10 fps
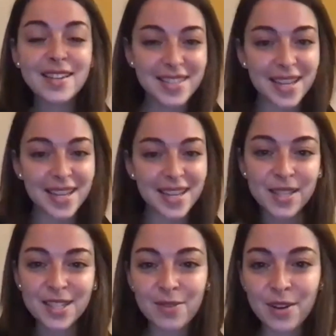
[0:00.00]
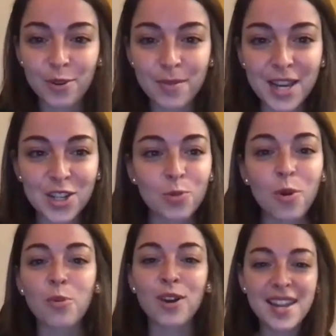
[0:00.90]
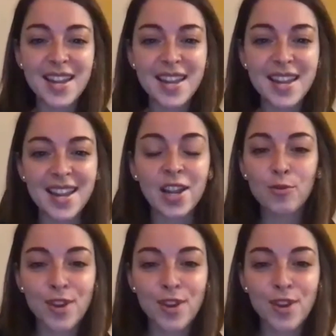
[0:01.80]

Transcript: tidbits of information, what we're eating,